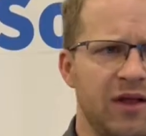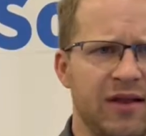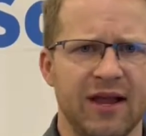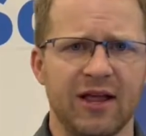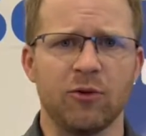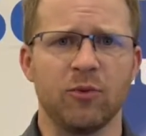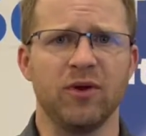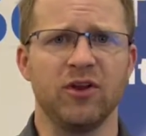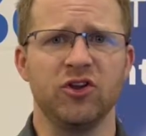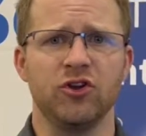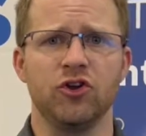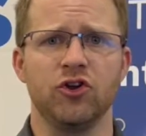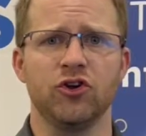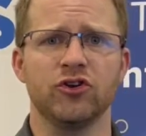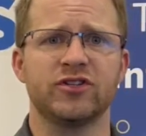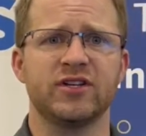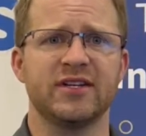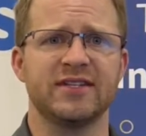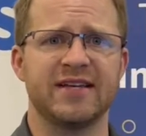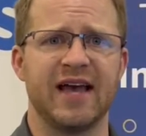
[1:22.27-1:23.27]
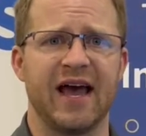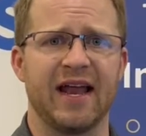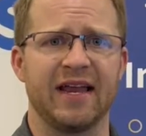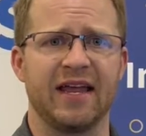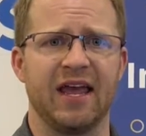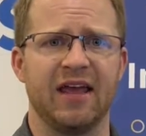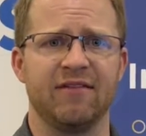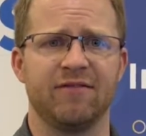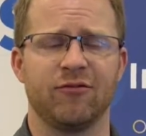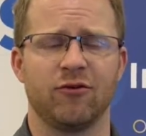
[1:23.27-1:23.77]
Now that we've been using
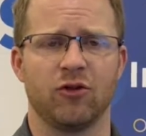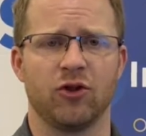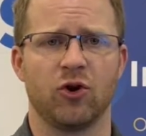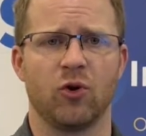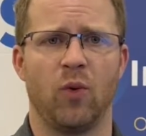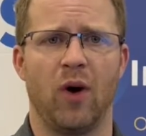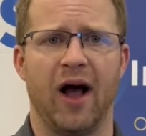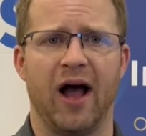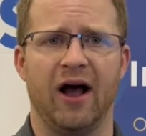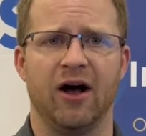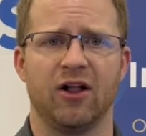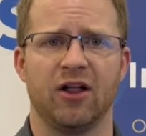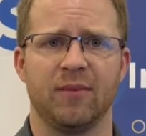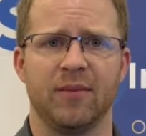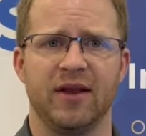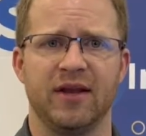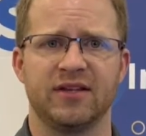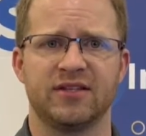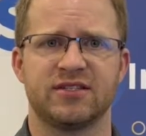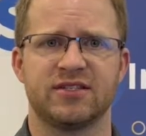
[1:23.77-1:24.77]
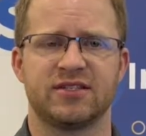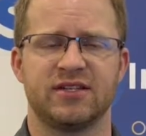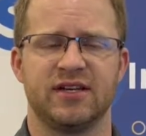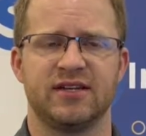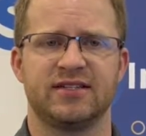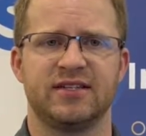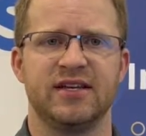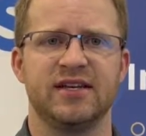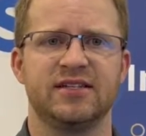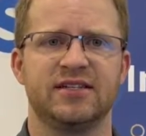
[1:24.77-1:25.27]
Datagate for a little while, I mean,
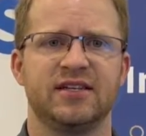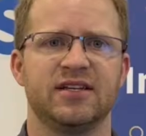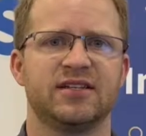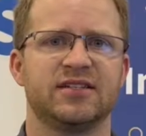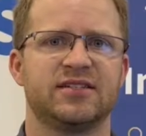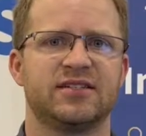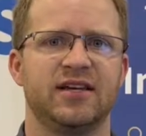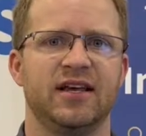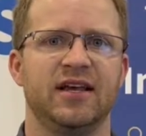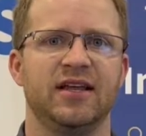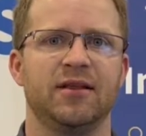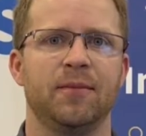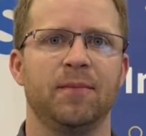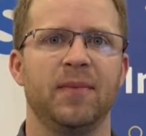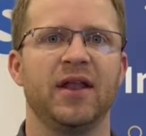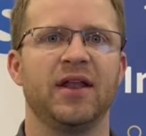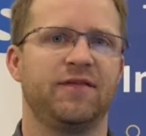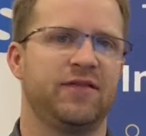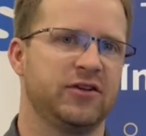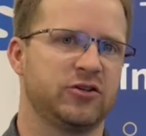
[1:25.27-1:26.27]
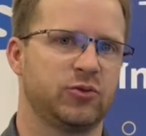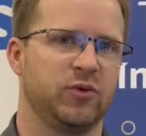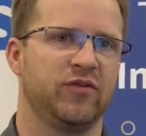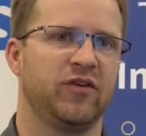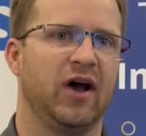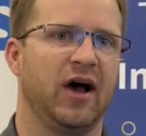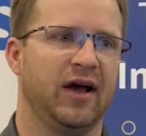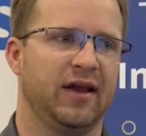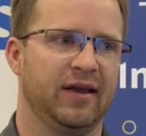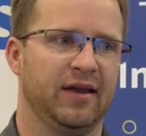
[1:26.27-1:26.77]
it's easy to see the benefits
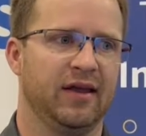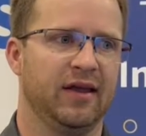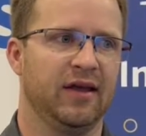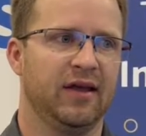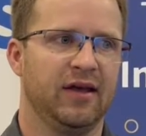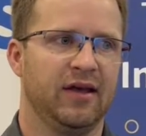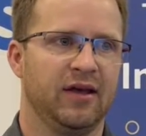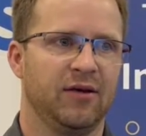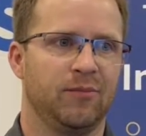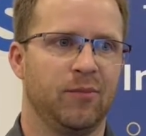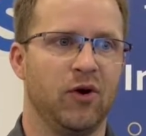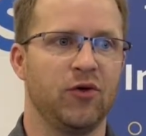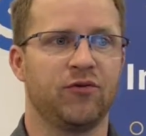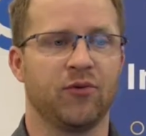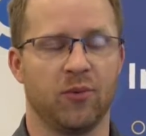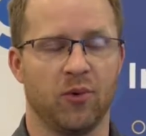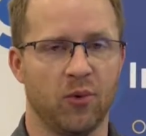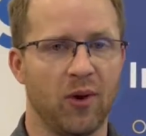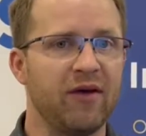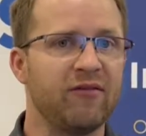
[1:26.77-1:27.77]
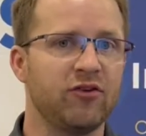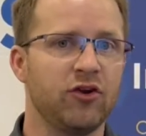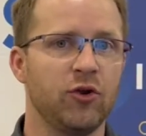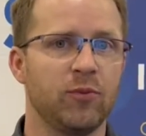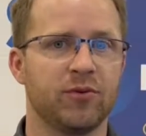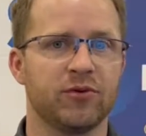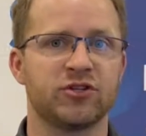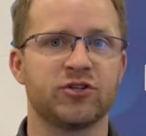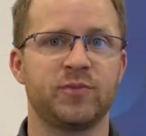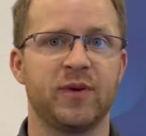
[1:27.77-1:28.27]
we've gotten, both from a
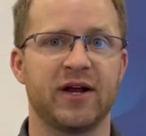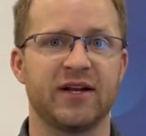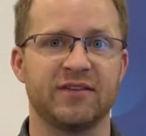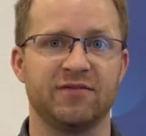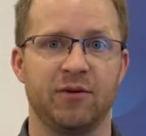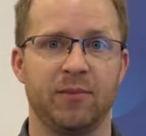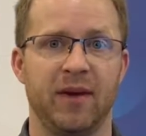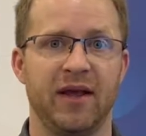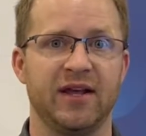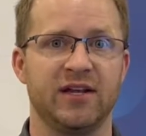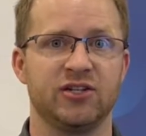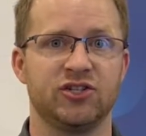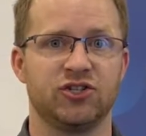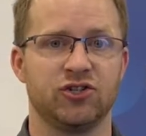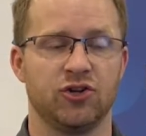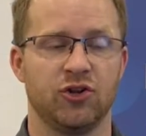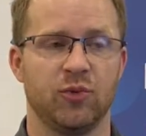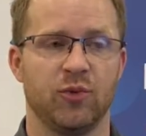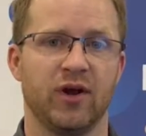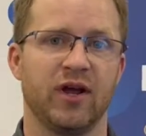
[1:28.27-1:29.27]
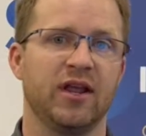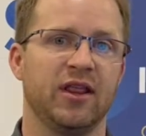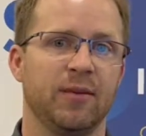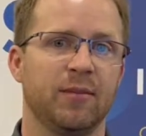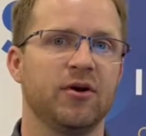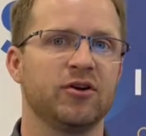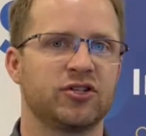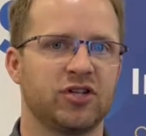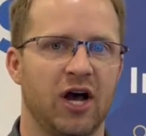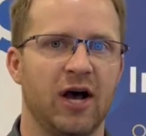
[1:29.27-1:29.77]
revenue perspective and making sure that we're getting the
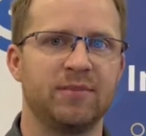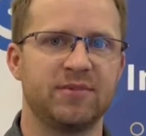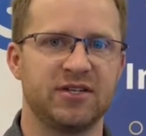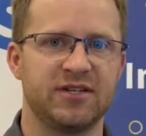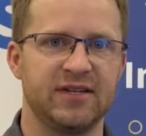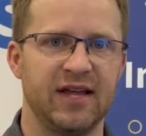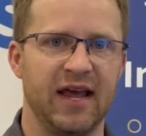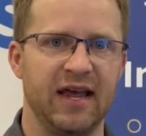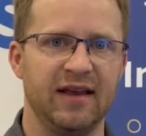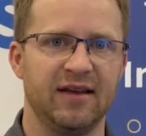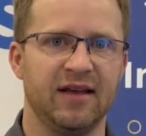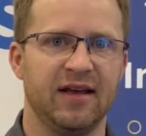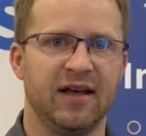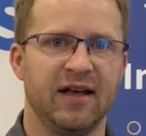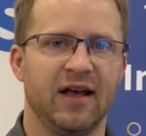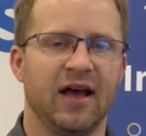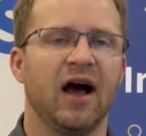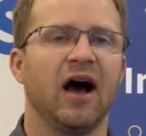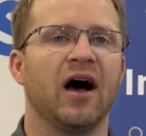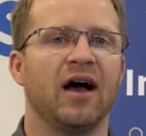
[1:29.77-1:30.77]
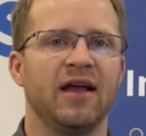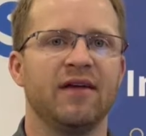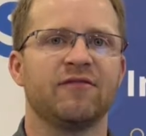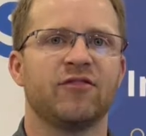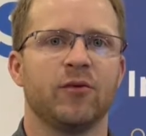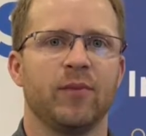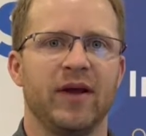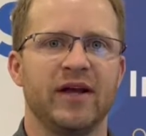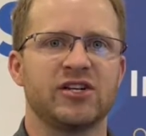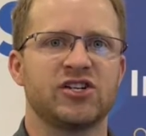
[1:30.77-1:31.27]
most up-to-date
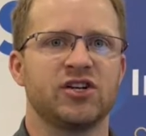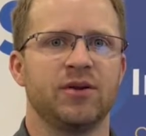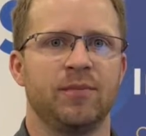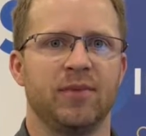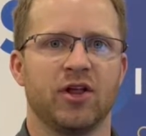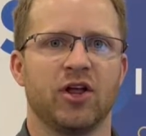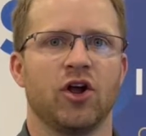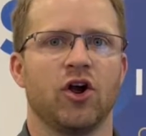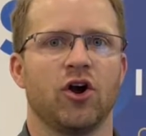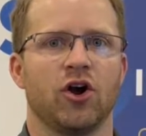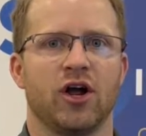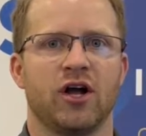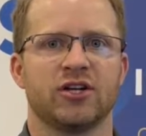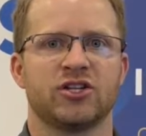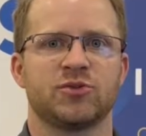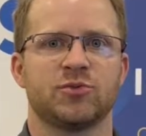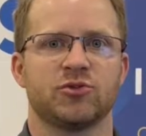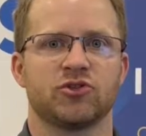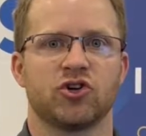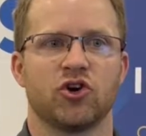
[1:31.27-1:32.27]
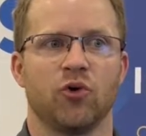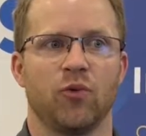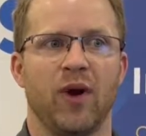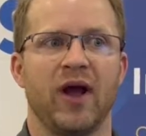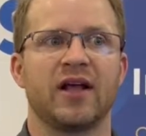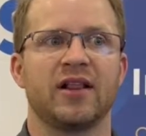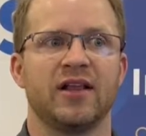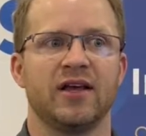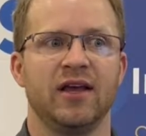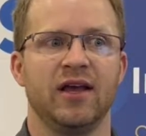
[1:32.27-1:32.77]
information and billing our customers
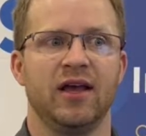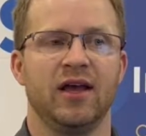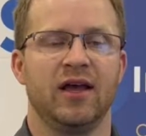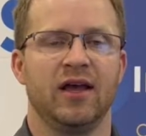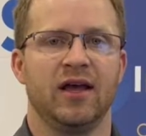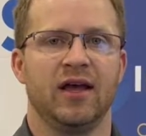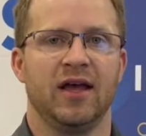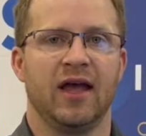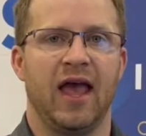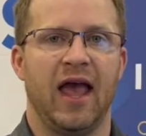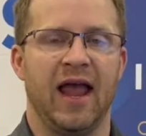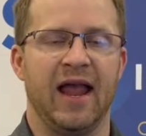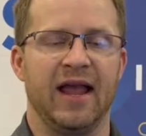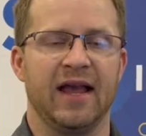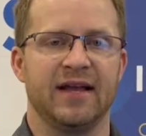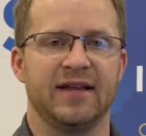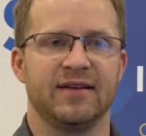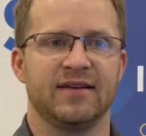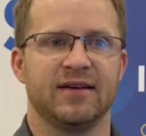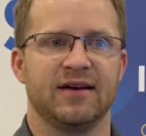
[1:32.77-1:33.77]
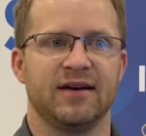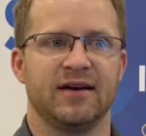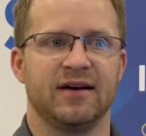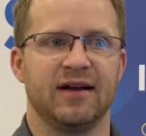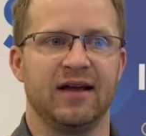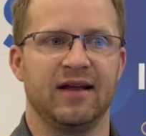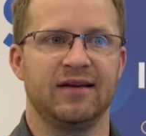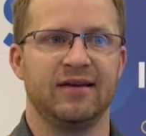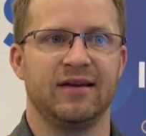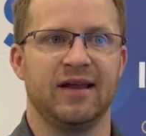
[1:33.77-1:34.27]
correctly, and
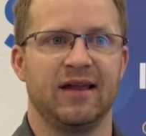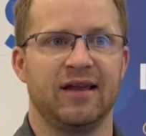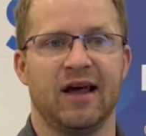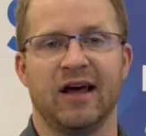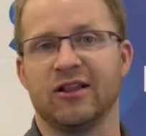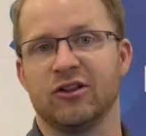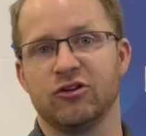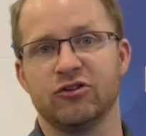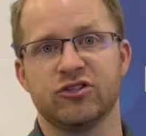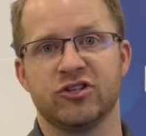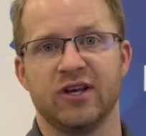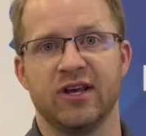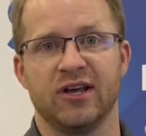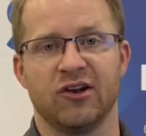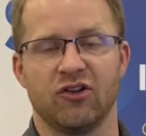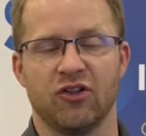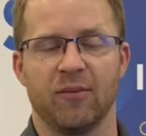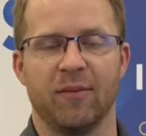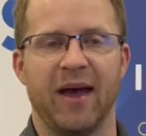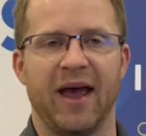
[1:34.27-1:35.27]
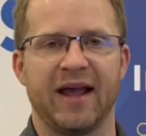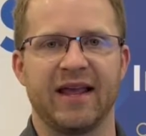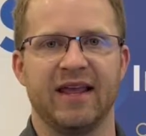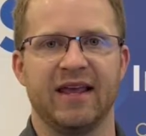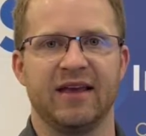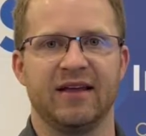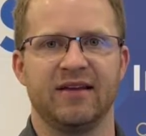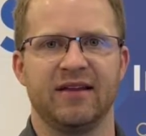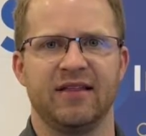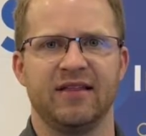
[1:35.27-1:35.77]
not losing it on the back
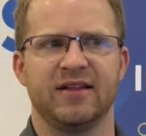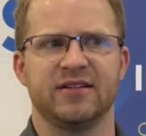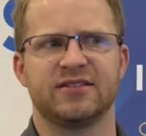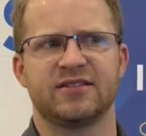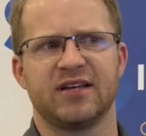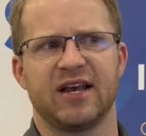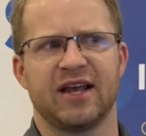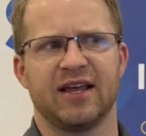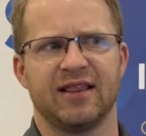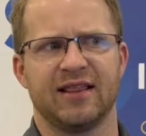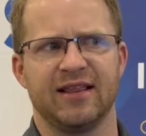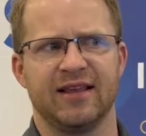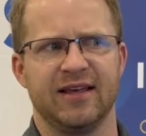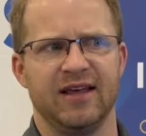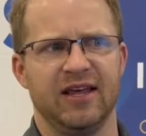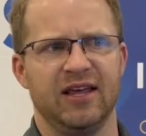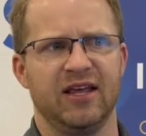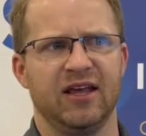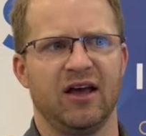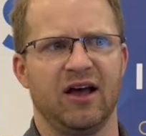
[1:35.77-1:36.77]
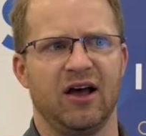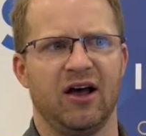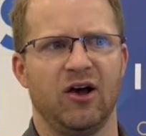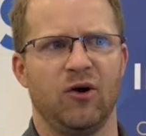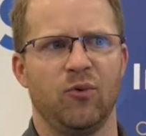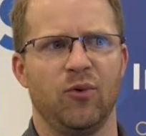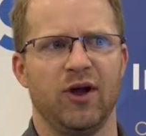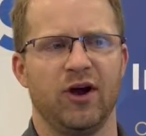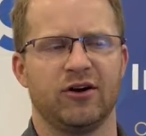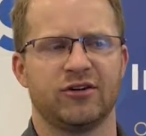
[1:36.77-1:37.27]
end. And then secondly,
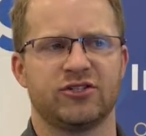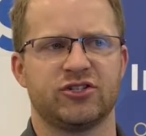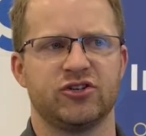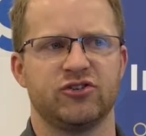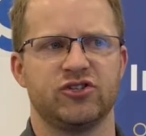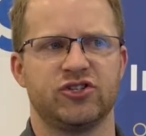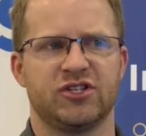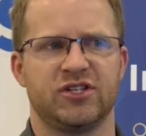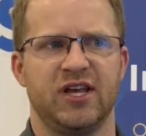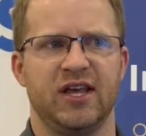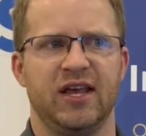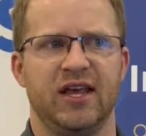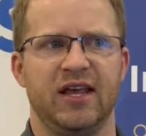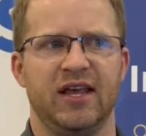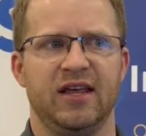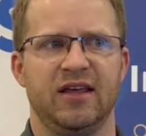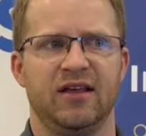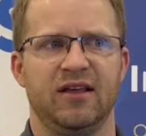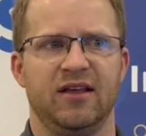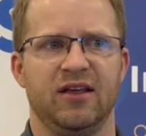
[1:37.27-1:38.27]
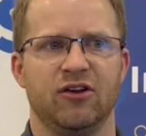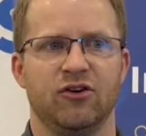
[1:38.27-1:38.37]
we also see